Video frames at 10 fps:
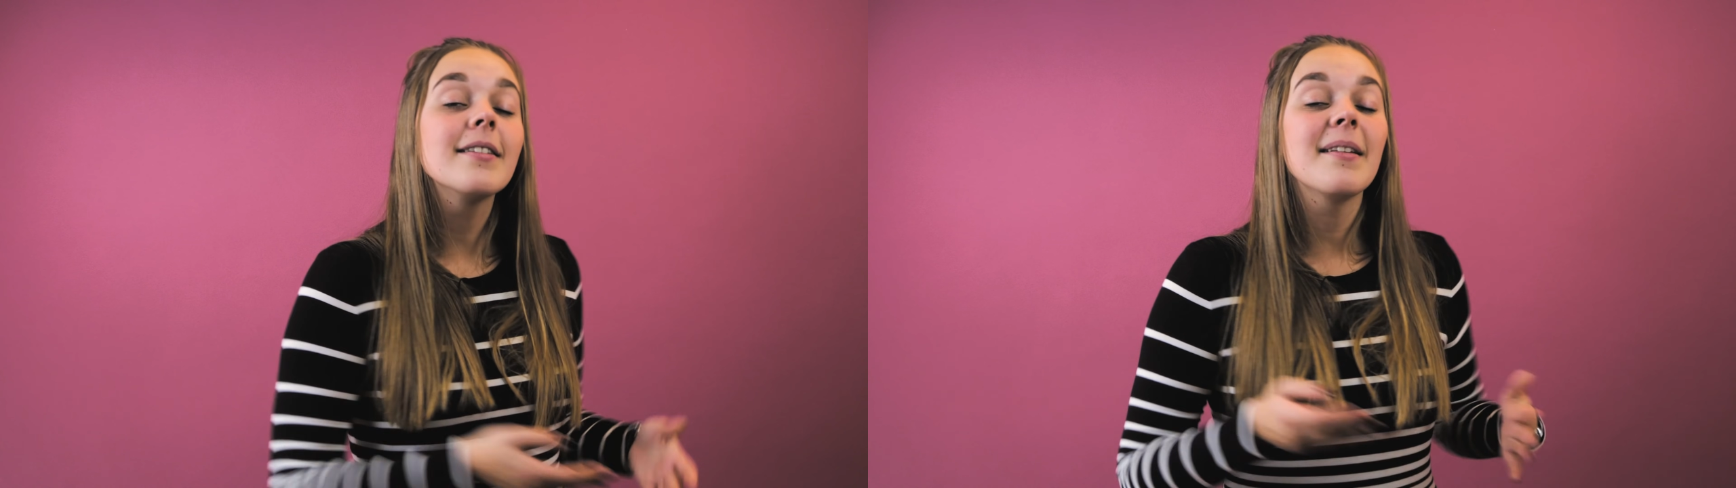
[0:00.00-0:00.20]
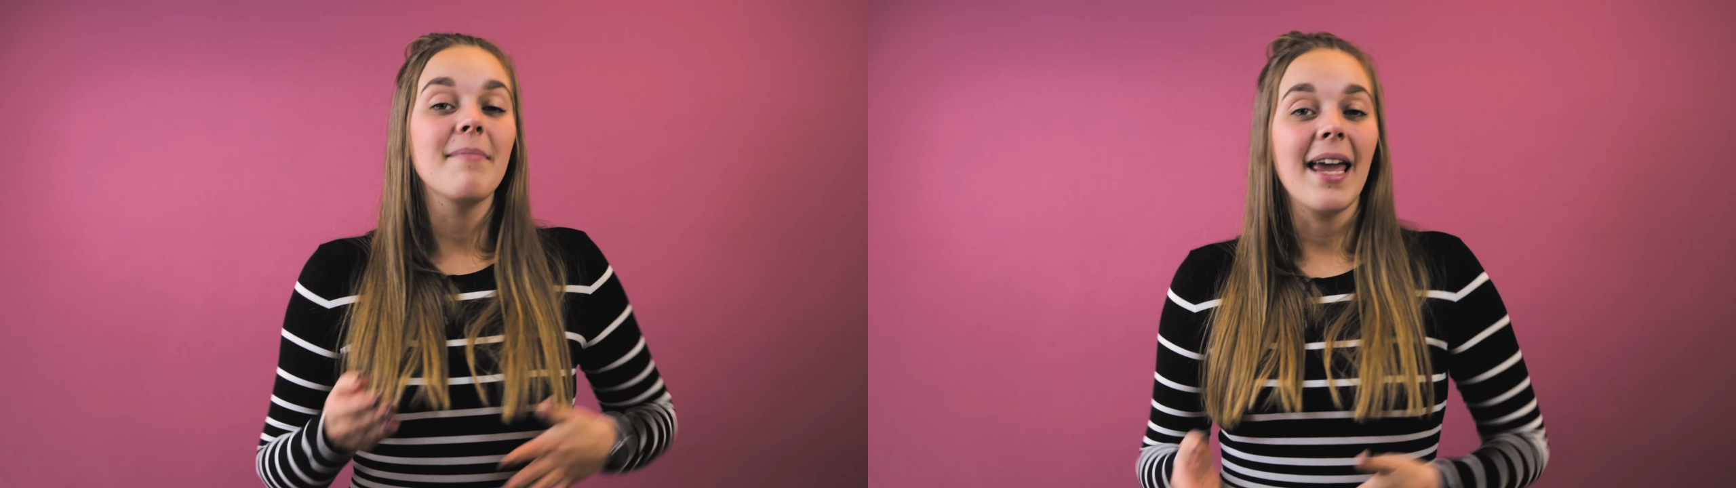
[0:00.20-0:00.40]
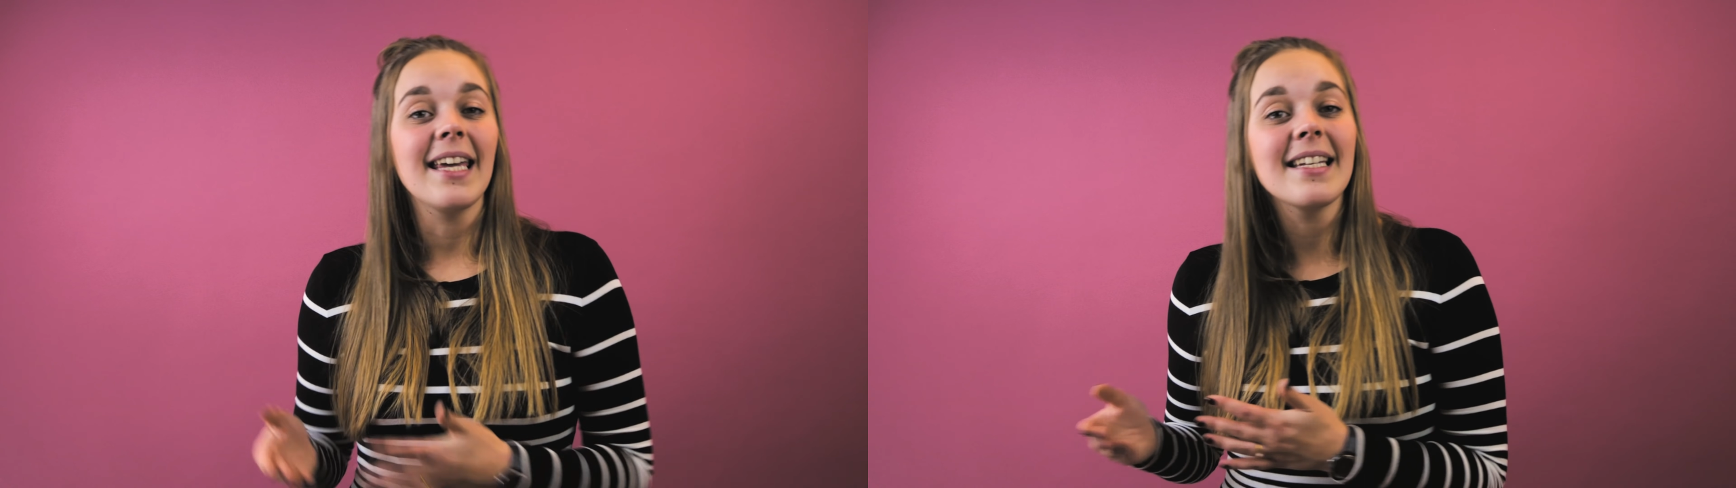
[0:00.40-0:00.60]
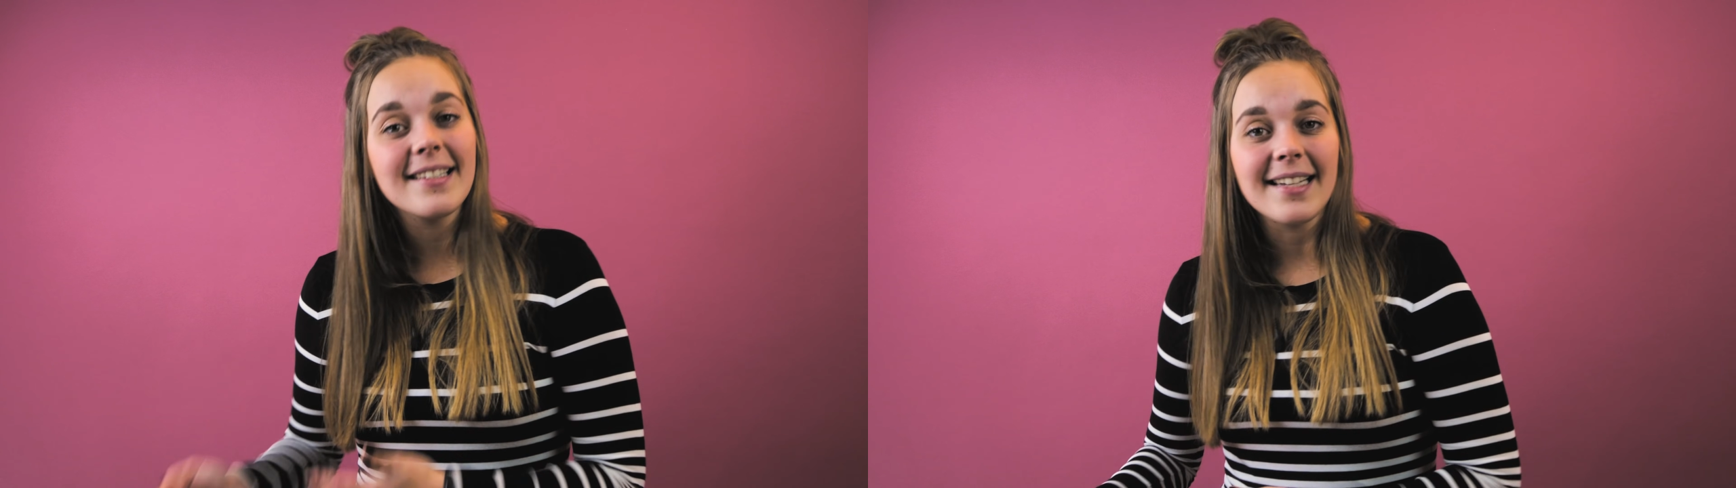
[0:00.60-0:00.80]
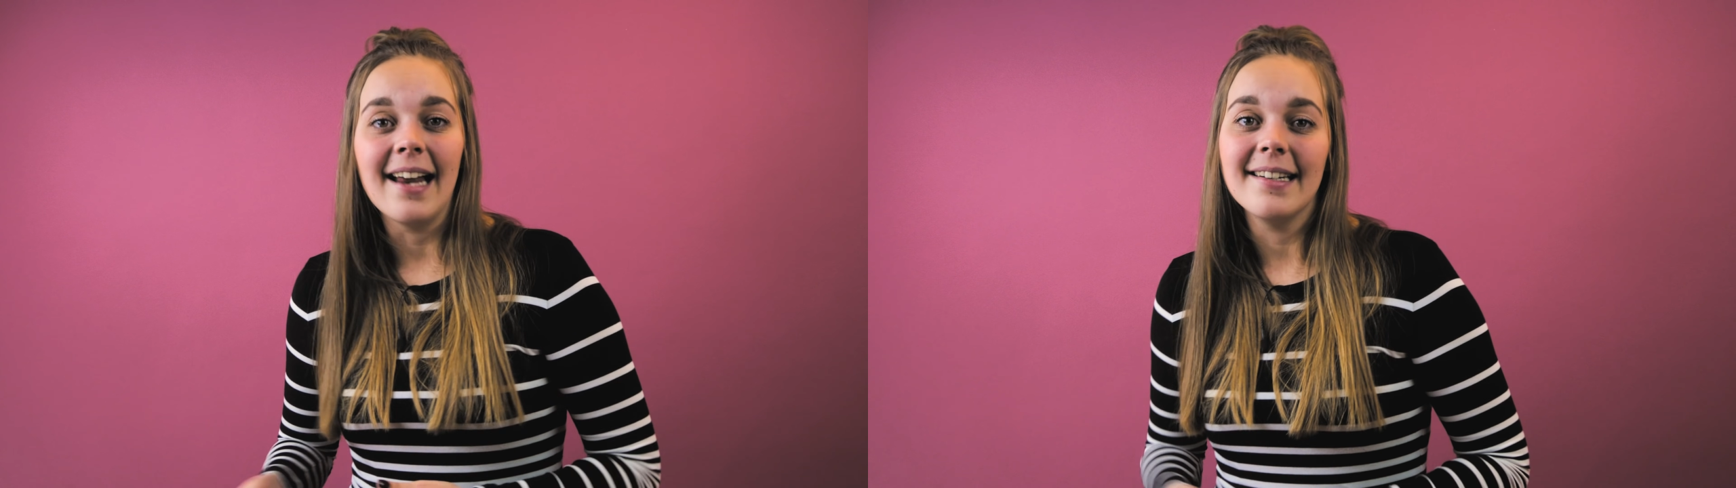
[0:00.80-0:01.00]
to make it
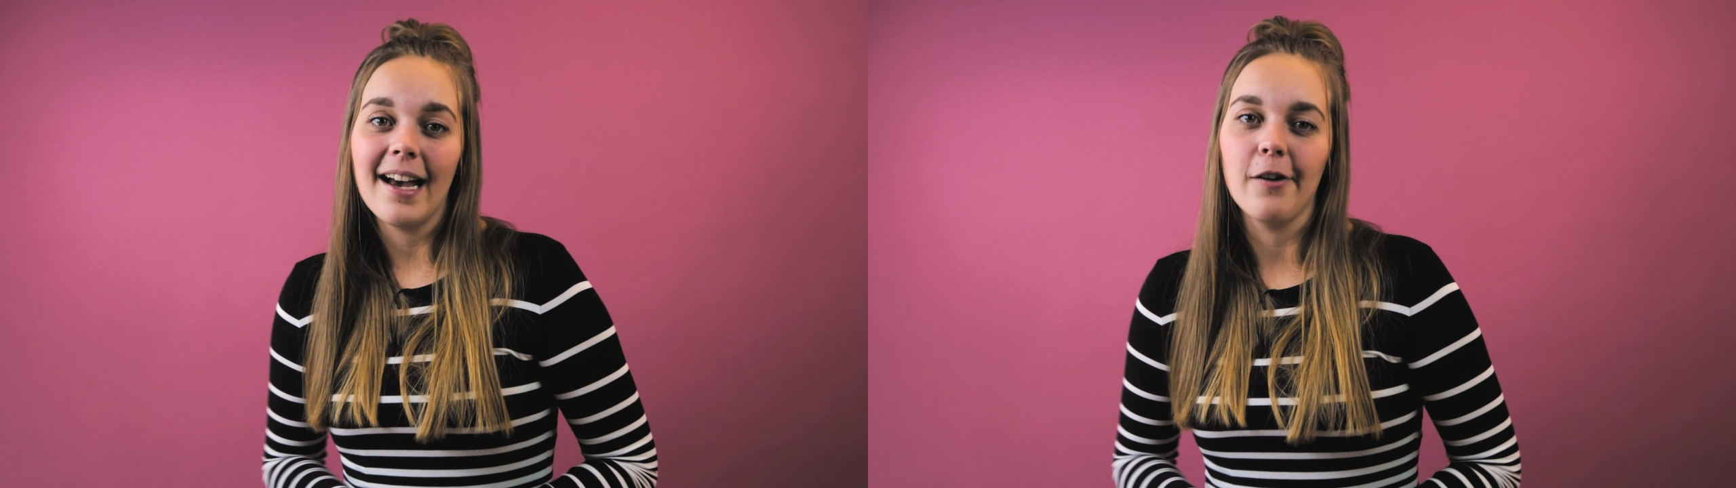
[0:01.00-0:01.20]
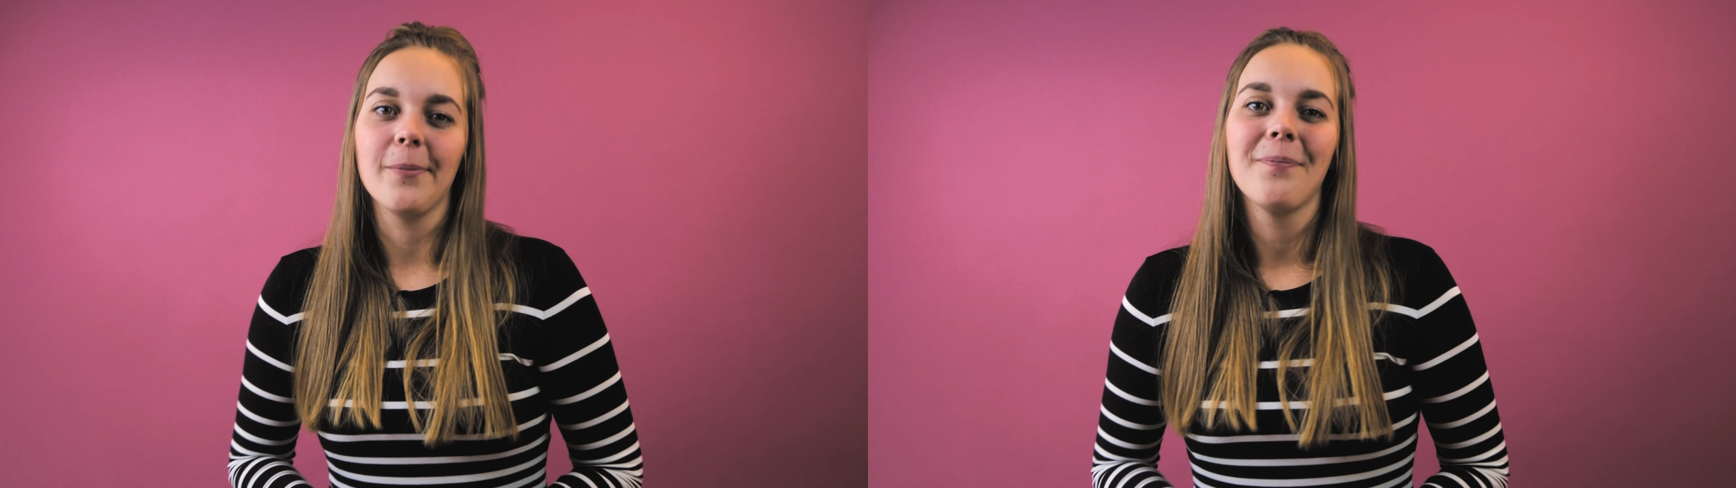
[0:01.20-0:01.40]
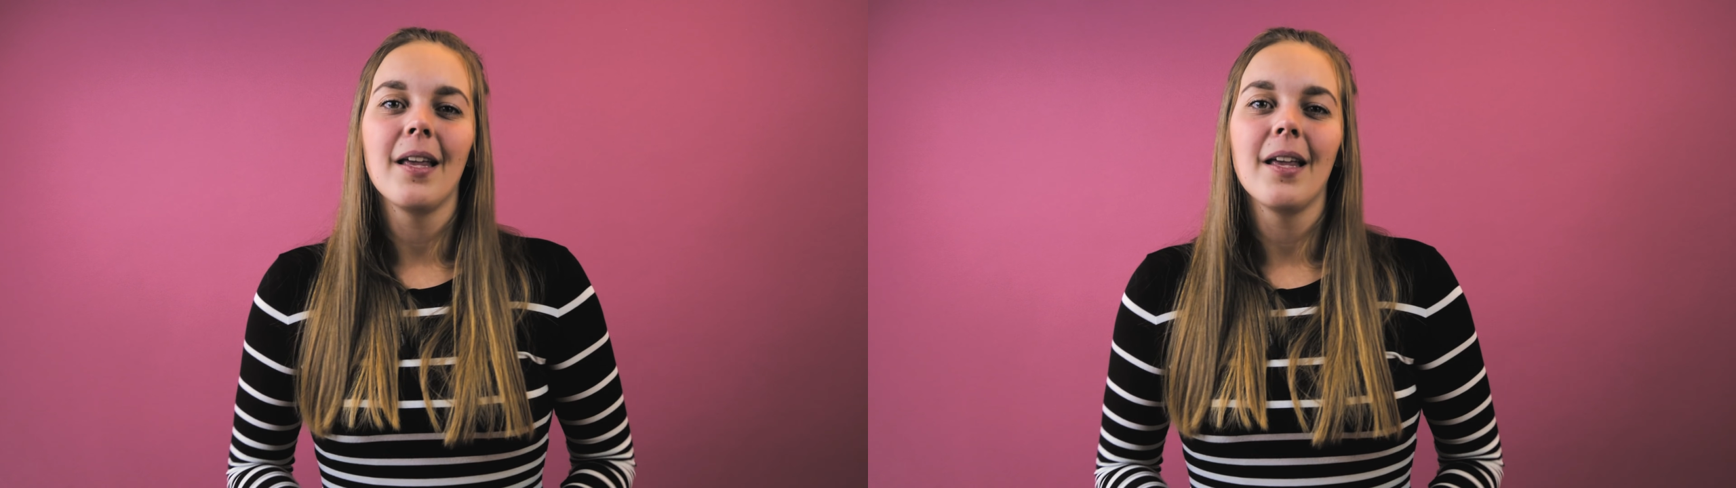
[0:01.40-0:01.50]
stand out.